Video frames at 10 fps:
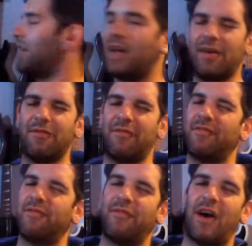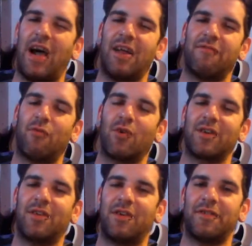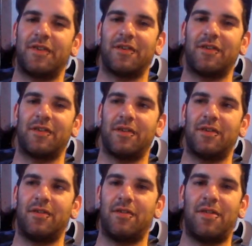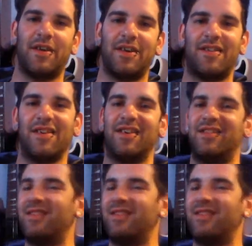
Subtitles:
have 4 guitars that are in C, so